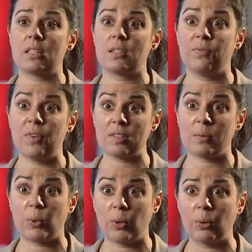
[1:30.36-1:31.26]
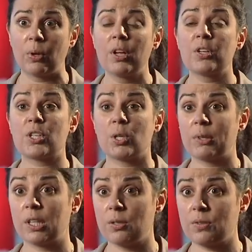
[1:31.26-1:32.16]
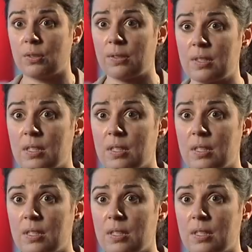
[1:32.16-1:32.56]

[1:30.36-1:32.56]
that's visible to a user as